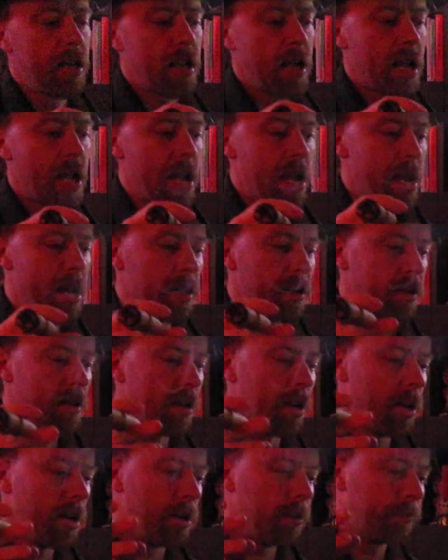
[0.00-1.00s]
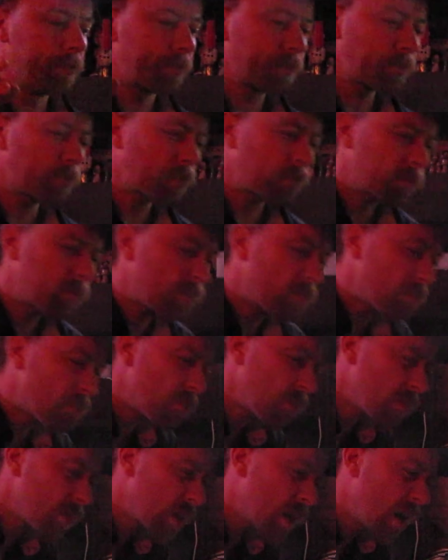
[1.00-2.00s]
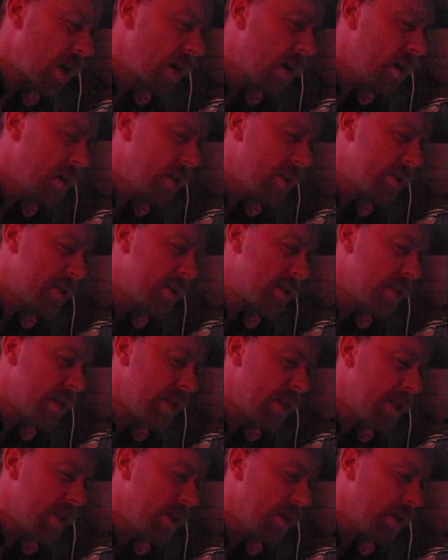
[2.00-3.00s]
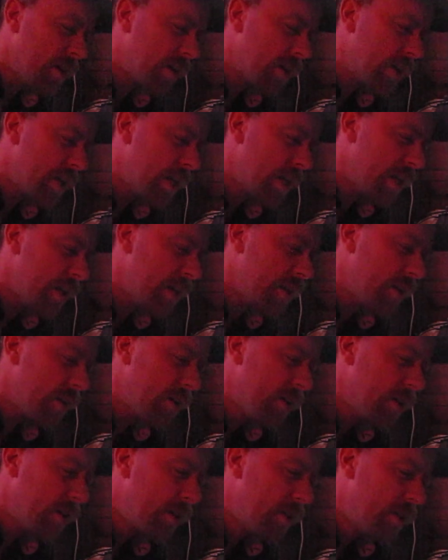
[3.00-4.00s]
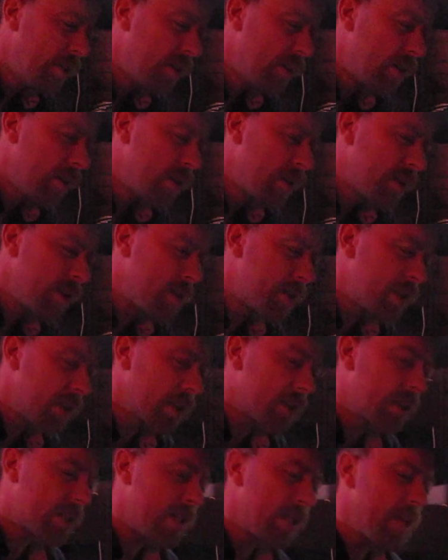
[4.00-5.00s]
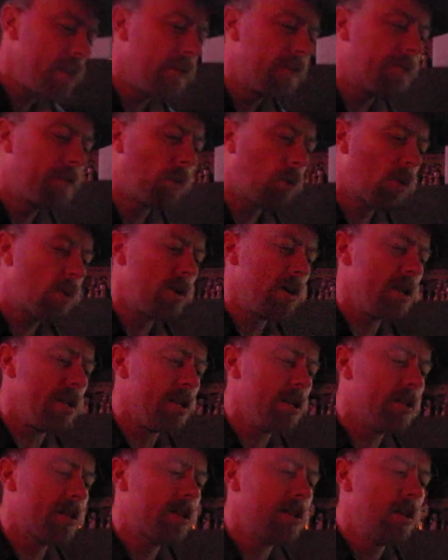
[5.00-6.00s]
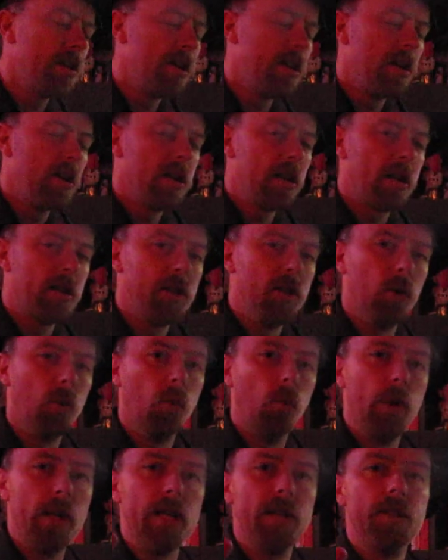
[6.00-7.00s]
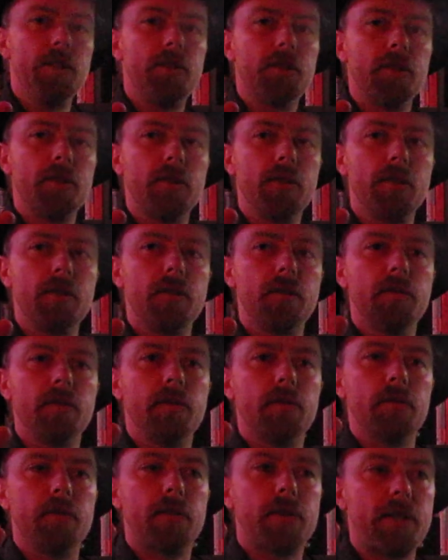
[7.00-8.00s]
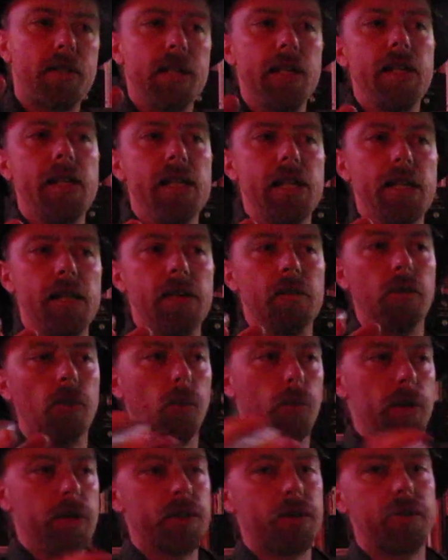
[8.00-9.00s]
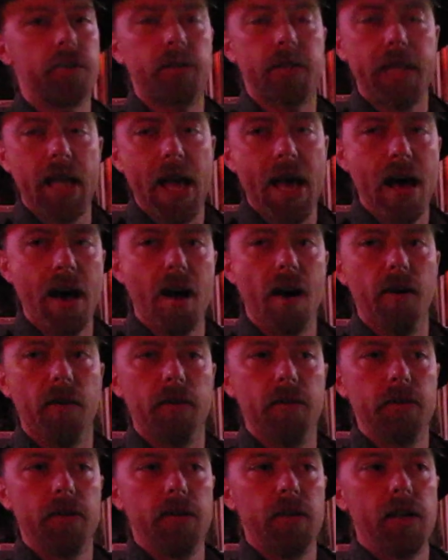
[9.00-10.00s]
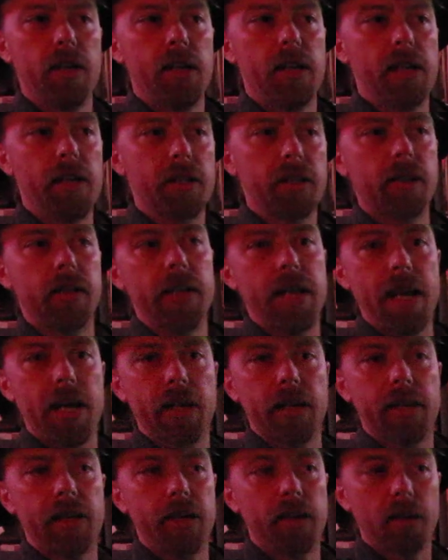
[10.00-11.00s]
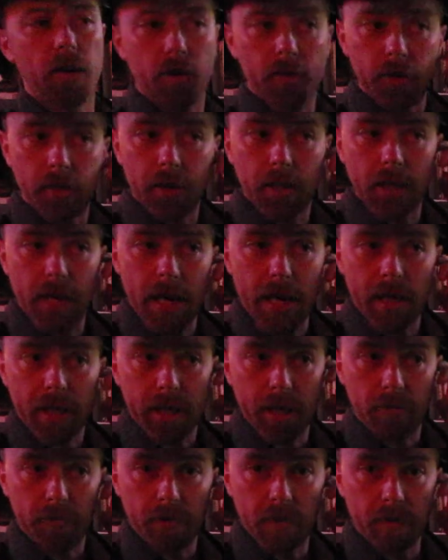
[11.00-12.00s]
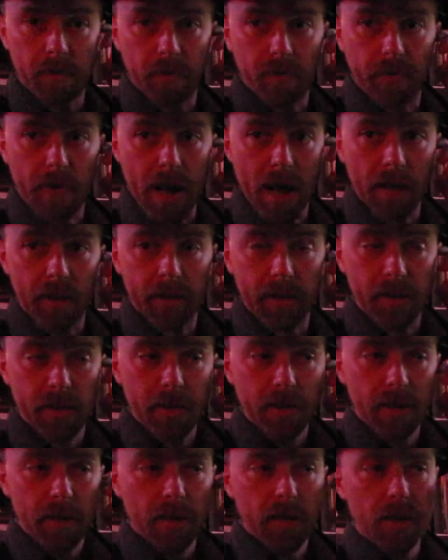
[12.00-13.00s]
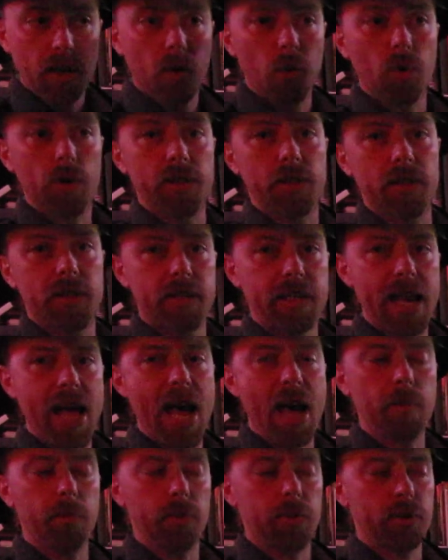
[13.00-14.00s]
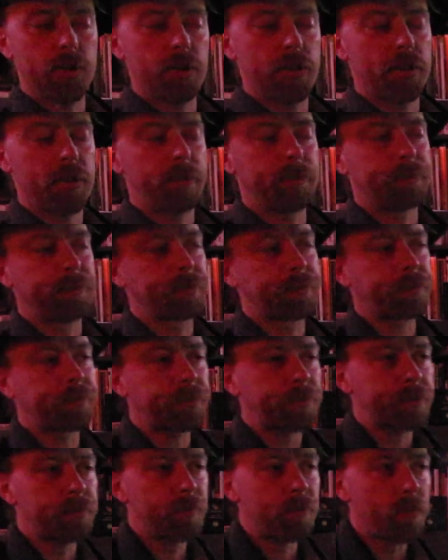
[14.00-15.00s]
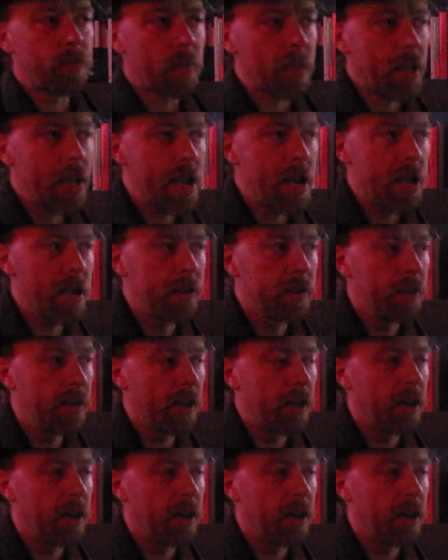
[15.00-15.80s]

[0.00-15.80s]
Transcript: And let's see here, in the 1640s, the Windsor city or Windsor town in Connecticut on the Connecticut River Valley was established. And